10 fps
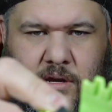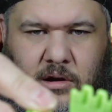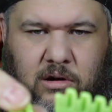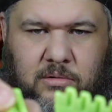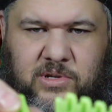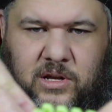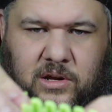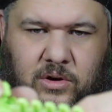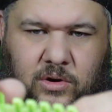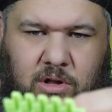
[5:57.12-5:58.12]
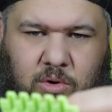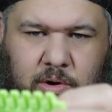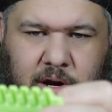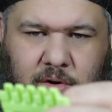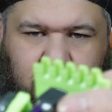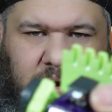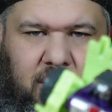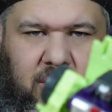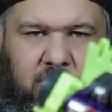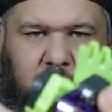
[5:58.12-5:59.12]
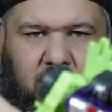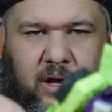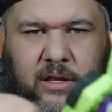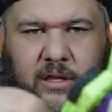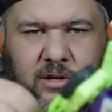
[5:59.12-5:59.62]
Arms can go all the way around, but the